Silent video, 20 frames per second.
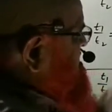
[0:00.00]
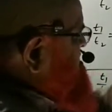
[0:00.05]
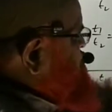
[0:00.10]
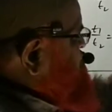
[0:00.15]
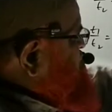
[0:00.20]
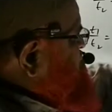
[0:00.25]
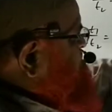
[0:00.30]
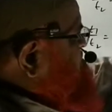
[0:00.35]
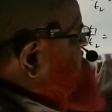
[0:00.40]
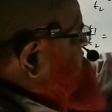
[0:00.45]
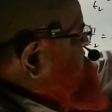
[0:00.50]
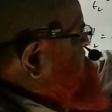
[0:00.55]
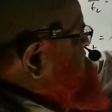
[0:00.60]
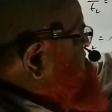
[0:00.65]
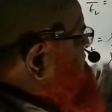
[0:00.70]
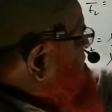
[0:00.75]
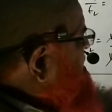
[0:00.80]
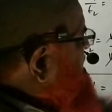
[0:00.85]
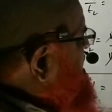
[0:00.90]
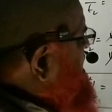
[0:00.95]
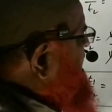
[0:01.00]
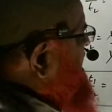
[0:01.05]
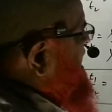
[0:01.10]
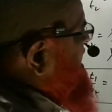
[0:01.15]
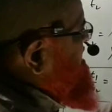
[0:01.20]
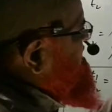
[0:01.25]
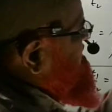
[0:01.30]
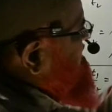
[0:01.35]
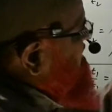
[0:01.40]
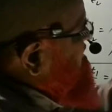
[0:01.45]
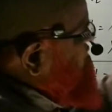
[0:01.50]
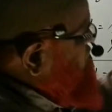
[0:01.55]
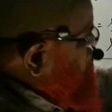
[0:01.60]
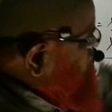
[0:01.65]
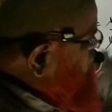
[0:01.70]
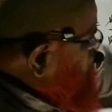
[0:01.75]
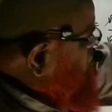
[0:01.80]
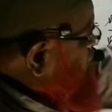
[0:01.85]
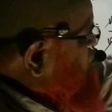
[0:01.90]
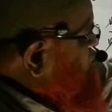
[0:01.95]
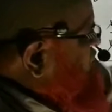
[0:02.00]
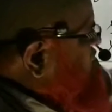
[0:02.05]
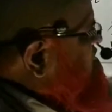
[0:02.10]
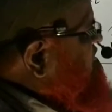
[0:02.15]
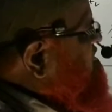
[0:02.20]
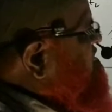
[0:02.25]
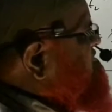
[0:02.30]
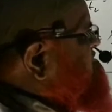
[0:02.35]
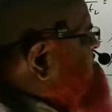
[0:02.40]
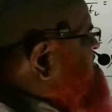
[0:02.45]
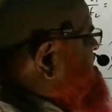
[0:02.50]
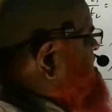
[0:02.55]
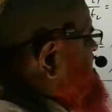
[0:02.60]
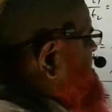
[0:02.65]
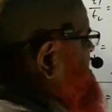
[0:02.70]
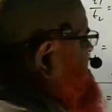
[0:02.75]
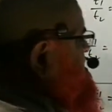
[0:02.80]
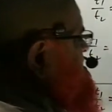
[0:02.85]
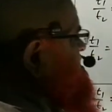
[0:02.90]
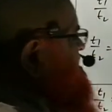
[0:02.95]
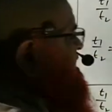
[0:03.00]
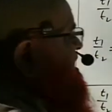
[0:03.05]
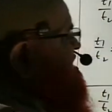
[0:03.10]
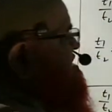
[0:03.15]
H and H2. That is the